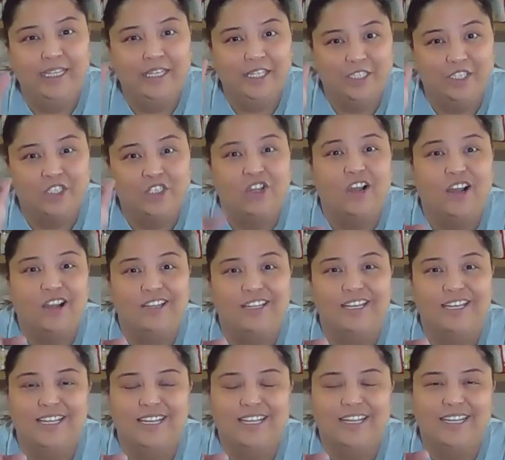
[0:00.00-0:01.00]
into
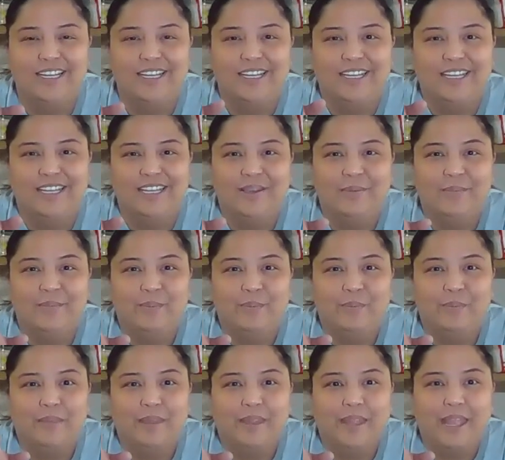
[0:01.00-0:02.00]
chocolate,
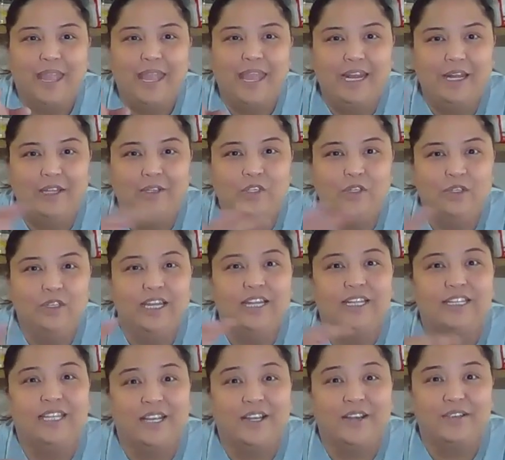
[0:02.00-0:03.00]
and I'll do like
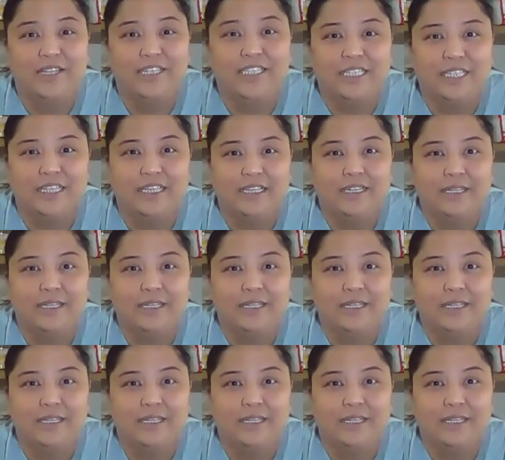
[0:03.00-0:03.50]
a decoration.